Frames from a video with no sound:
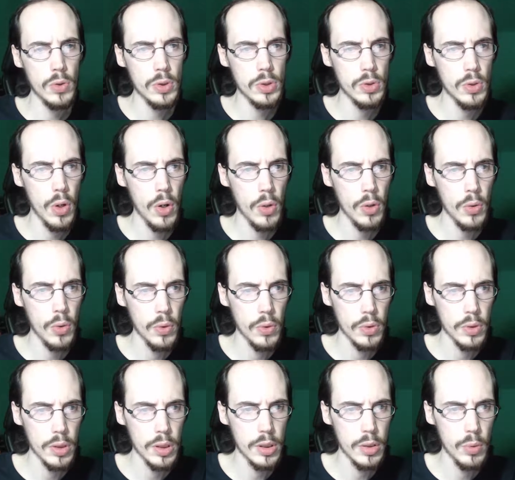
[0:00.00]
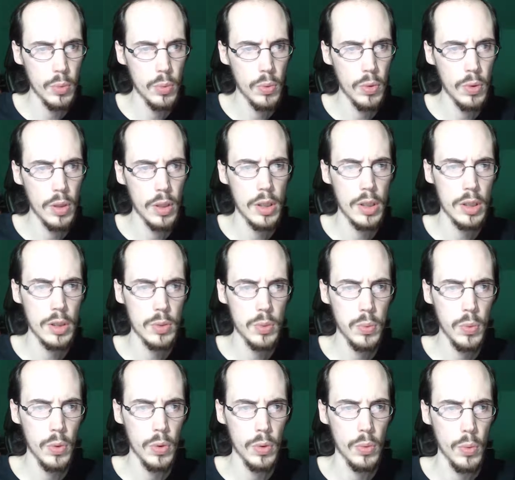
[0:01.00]
stronghold in this
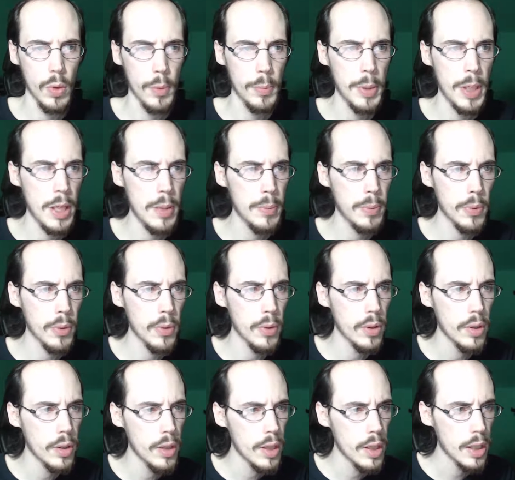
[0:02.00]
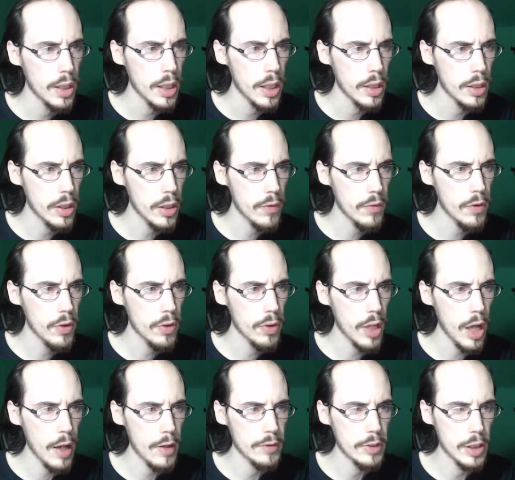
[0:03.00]
world where people can live their
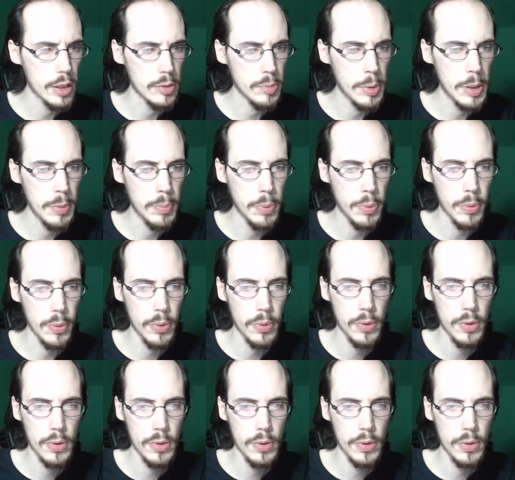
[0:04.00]
lives as people.